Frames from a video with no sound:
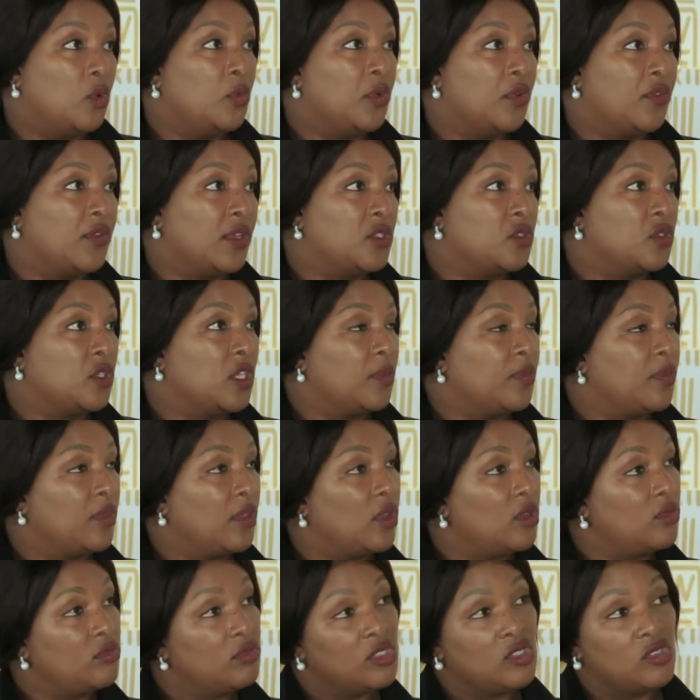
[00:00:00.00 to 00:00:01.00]
who prefer to keep
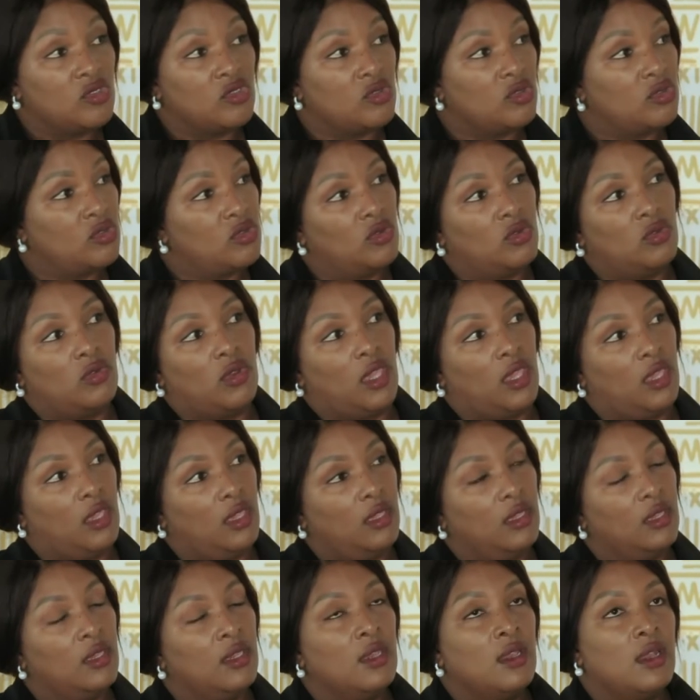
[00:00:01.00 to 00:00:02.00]
their own which is also okay